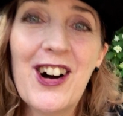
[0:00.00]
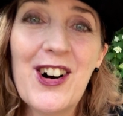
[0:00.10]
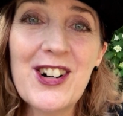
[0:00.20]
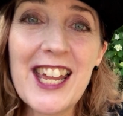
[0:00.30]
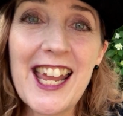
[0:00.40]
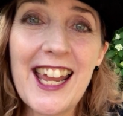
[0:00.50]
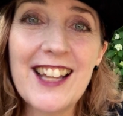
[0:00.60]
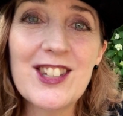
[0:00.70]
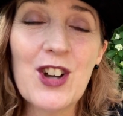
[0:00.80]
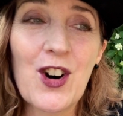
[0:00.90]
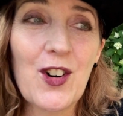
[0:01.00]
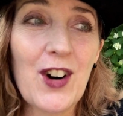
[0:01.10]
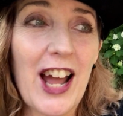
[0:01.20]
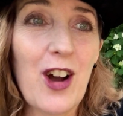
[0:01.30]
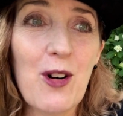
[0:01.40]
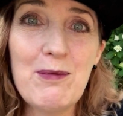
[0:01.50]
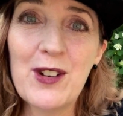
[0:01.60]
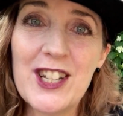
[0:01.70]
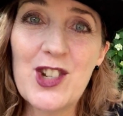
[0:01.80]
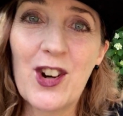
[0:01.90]
Okay, so I hope
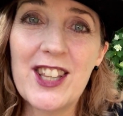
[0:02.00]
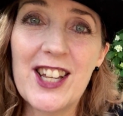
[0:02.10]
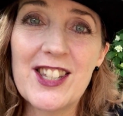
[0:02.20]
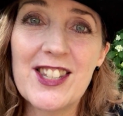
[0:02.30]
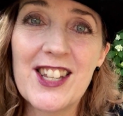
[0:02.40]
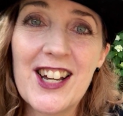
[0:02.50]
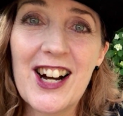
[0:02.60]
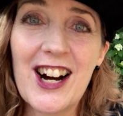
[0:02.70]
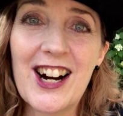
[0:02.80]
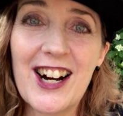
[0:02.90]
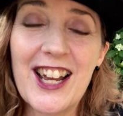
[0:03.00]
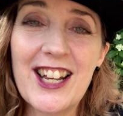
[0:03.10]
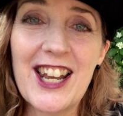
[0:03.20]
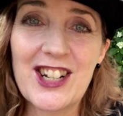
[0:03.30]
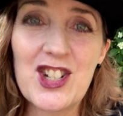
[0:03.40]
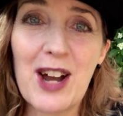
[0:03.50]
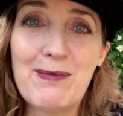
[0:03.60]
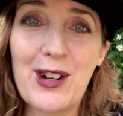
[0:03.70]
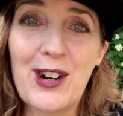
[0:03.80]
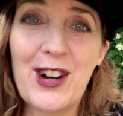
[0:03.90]
you enjoyed this next
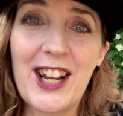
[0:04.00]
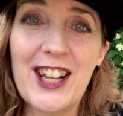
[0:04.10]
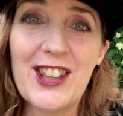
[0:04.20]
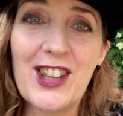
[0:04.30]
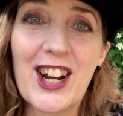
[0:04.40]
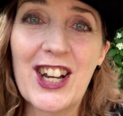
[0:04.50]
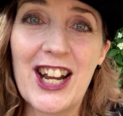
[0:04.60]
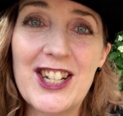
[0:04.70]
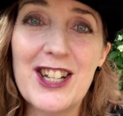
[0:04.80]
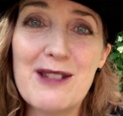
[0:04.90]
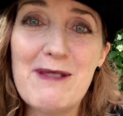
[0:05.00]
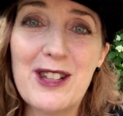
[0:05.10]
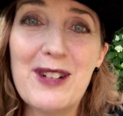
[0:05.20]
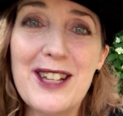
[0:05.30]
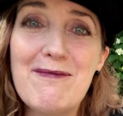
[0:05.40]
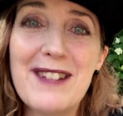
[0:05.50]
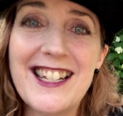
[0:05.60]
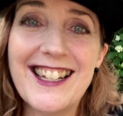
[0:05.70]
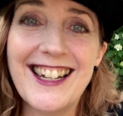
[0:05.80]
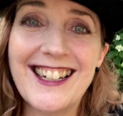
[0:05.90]
chapter in the connections between
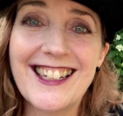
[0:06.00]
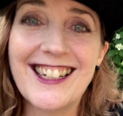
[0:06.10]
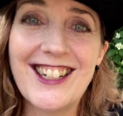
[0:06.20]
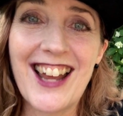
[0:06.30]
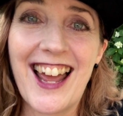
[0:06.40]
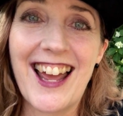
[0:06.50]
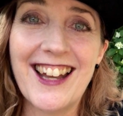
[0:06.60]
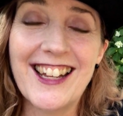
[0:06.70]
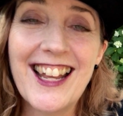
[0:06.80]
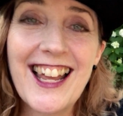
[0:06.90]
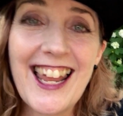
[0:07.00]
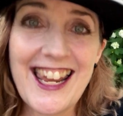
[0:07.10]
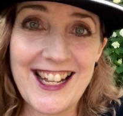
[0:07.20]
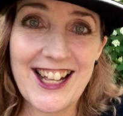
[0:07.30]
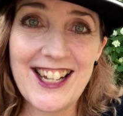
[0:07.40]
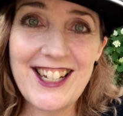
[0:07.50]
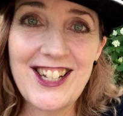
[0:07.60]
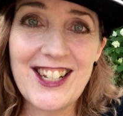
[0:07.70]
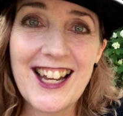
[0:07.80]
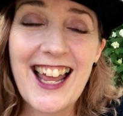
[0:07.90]
Pidgin English and
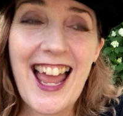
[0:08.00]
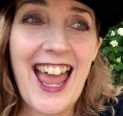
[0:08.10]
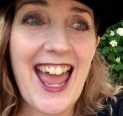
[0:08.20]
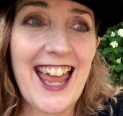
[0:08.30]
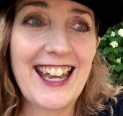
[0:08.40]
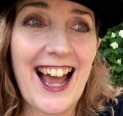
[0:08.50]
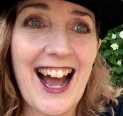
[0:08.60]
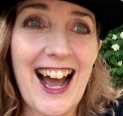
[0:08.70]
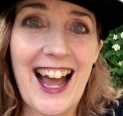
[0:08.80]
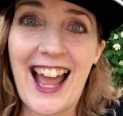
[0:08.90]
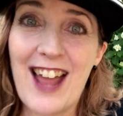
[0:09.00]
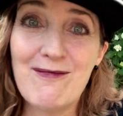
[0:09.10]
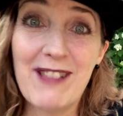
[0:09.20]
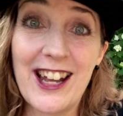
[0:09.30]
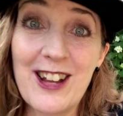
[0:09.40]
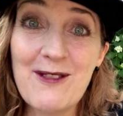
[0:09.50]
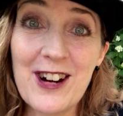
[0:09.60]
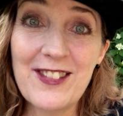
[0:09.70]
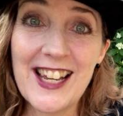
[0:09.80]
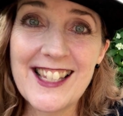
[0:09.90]
English. And I have plenty of more
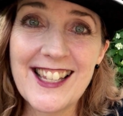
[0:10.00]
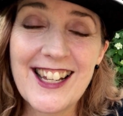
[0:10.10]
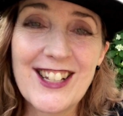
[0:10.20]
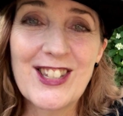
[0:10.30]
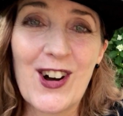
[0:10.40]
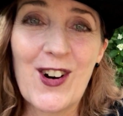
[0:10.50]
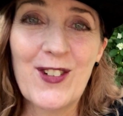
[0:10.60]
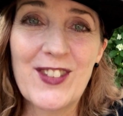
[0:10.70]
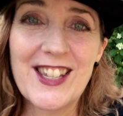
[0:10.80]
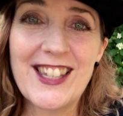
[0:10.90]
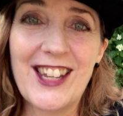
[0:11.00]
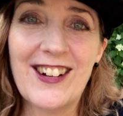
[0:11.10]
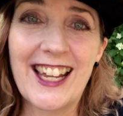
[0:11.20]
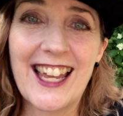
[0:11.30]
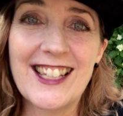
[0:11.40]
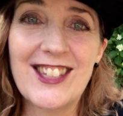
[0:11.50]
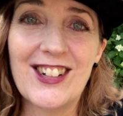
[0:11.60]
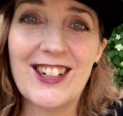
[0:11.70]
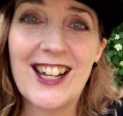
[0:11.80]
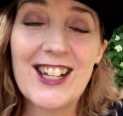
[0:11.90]
of this, so hope to see you again
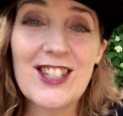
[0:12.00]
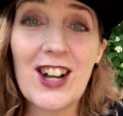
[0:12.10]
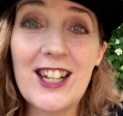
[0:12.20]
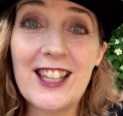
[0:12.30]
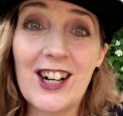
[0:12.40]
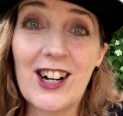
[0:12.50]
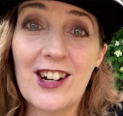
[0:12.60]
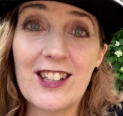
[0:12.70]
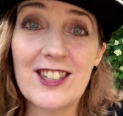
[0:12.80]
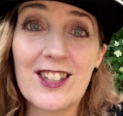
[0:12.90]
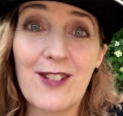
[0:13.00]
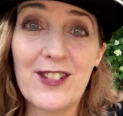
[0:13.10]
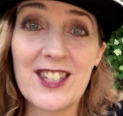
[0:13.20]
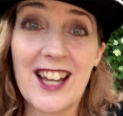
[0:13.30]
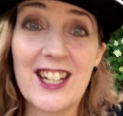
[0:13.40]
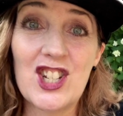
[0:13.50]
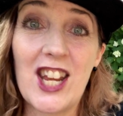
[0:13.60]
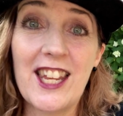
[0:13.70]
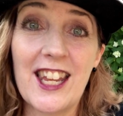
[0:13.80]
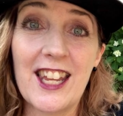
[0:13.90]
soon. Sorry the stuff is kind of
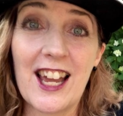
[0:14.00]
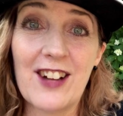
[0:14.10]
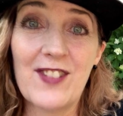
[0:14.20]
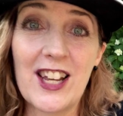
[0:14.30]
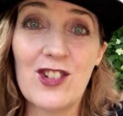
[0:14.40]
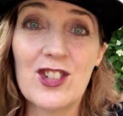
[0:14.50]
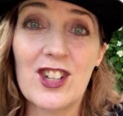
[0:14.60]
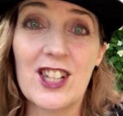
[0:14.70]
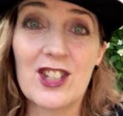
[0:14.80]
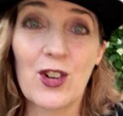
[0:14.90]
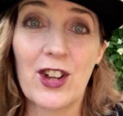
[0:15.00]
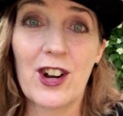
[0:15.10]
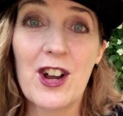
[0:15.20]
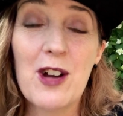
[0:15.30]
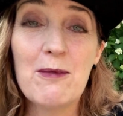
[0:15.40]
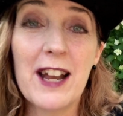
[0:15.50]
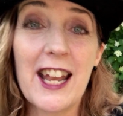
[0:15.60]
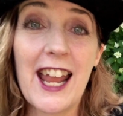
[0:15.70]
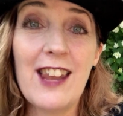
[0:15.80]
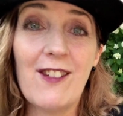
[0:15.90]
shaking. Yeah, I'm not used to this holder. But
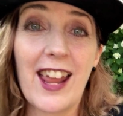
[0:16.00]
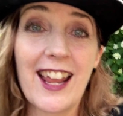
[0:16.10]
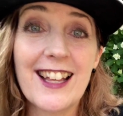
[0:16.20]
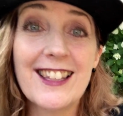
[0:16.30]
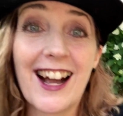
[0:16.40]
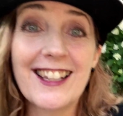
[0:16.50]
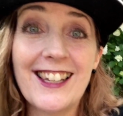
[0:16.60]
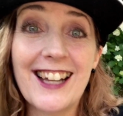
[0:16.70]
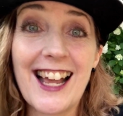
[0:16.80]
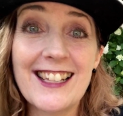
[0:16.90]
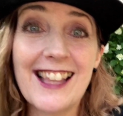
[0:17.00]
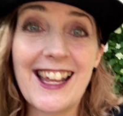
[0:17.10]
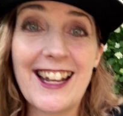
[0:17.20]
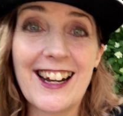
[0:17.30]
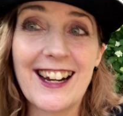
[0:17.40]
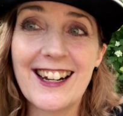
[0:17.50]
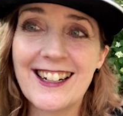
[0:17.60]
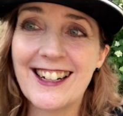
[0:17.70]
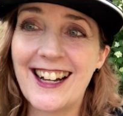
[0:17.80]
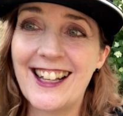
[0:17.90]
anyway, talk to you guys later.
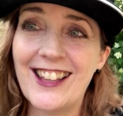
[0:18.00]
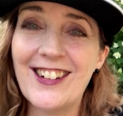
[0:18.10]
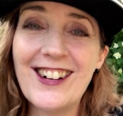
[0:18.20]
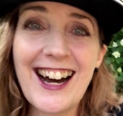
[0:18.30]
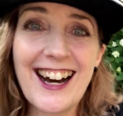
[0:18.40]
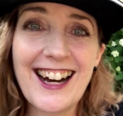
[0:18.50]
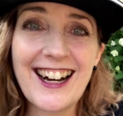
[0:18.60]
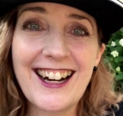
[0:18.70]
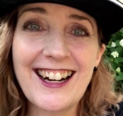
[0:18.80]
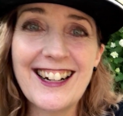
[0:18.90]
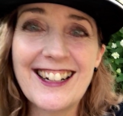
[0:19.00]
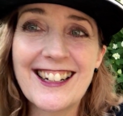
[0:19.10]
Aloha!